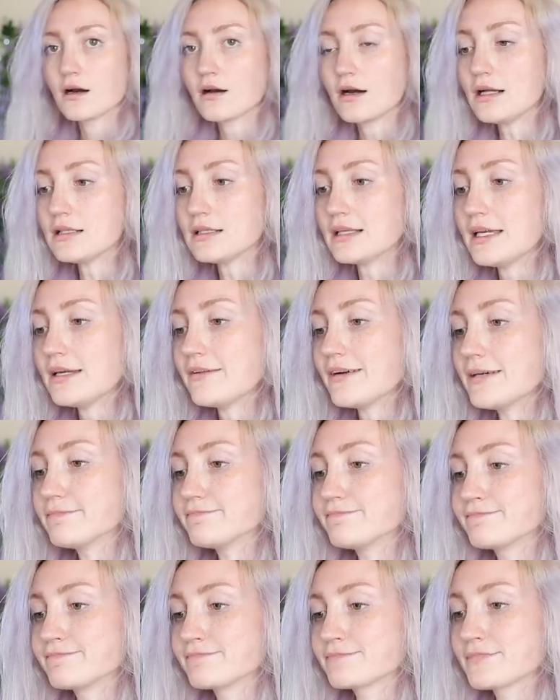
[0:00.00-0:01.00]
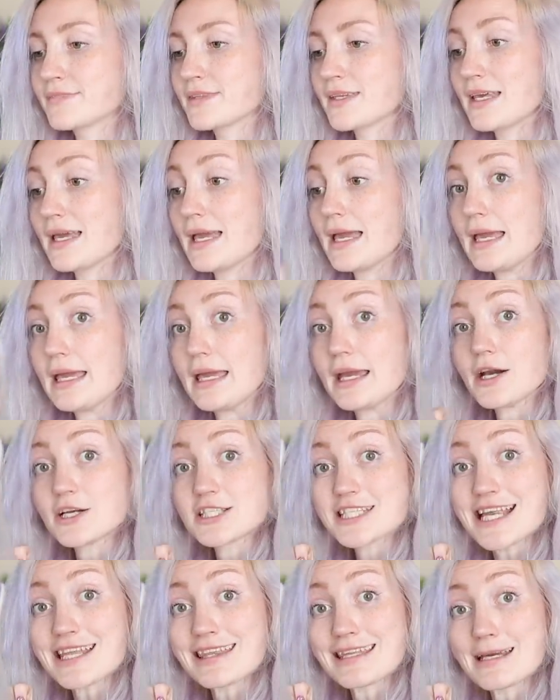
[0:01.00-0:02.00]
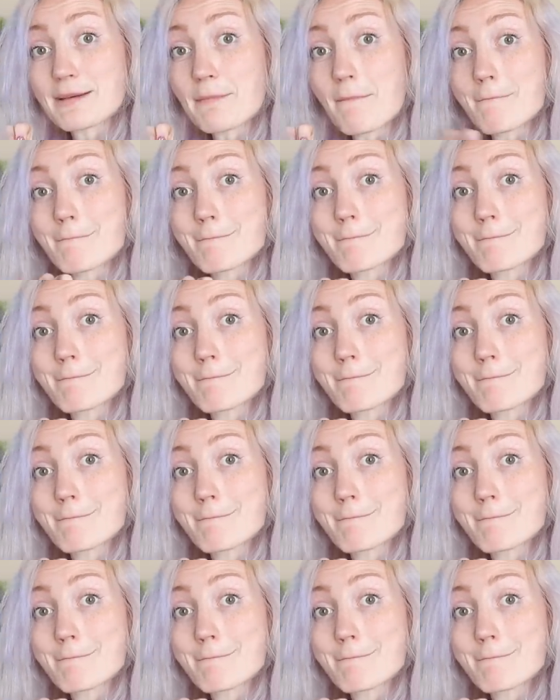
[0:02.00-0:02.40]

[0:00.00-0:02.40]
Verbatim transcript: Well, anyway, here goes nothing.